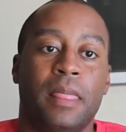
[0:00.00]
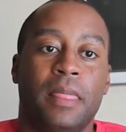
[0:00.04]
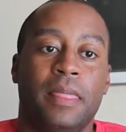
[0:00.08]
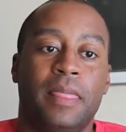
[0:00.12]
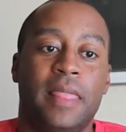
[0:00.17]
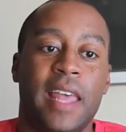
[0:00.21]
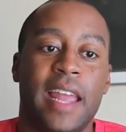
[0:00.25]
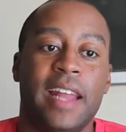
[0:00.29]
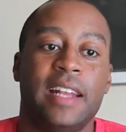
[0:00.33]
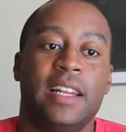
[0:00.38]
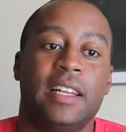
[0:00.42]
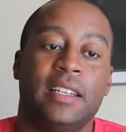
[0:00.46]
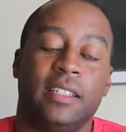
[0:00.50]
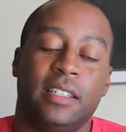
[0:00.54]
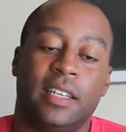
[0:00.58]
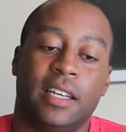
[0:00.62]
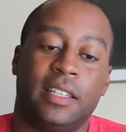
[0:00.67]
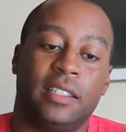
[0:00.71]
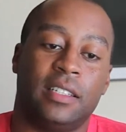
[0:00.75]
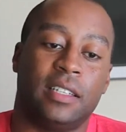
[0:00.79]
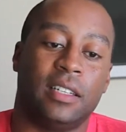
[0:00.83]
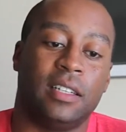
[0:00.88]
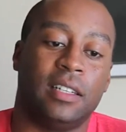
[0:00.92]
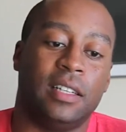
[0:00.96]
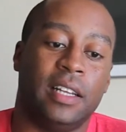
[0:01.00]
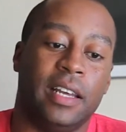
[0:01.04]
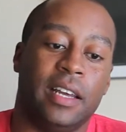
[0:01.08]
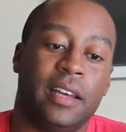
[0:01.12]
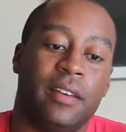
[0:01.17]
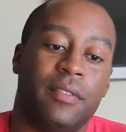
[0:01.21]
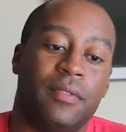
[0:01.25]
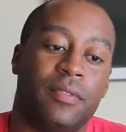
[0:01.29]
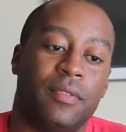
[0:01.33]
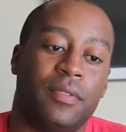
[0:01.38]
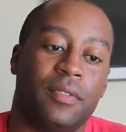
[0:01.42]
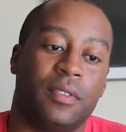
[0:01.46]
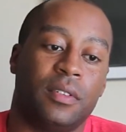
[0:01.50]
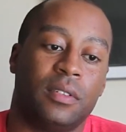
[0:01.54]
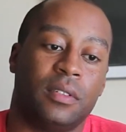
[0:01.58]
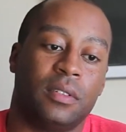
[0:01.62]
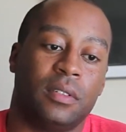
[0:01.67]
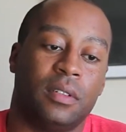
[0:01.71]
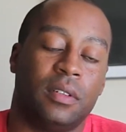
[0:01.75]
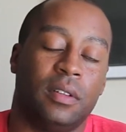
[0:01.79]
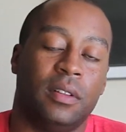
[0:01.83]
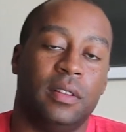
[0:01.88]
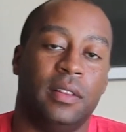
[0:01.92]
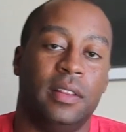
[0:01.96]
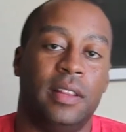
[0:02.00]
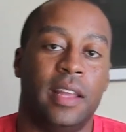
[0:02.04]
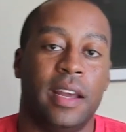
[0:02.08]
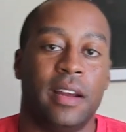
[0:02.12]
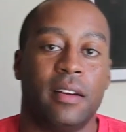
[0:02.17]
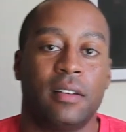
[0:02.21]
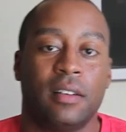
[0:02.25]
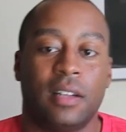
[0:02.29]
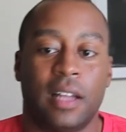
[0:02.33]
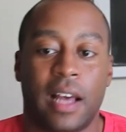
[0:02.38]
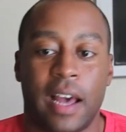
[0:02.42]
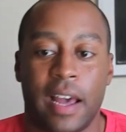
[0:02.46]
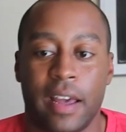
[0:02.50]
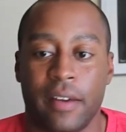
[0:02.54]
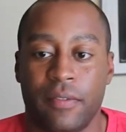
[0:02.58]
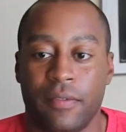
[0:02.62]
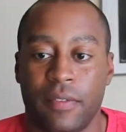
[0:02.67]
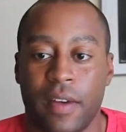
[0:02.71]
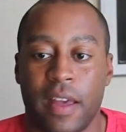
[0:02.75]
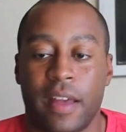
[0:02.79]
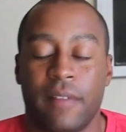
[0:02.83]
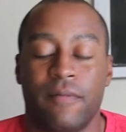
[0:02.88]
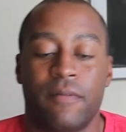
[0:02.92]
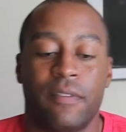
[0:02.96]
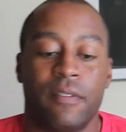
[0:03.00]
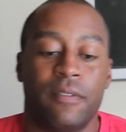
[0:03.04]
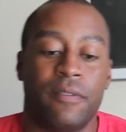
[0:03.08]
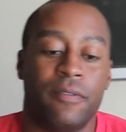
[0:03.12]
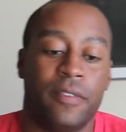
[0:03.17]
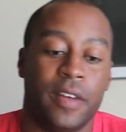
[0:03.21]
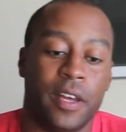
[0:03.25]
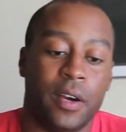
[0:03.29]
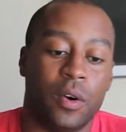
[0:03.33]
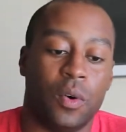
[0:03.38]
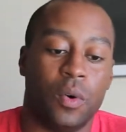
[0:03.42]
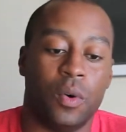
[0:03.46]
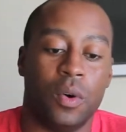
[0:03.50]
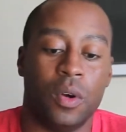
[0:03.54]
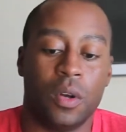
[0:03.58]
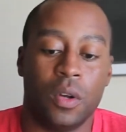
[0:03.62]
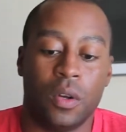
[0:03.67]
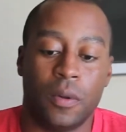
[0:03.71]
they didn't get to live their life and fulfill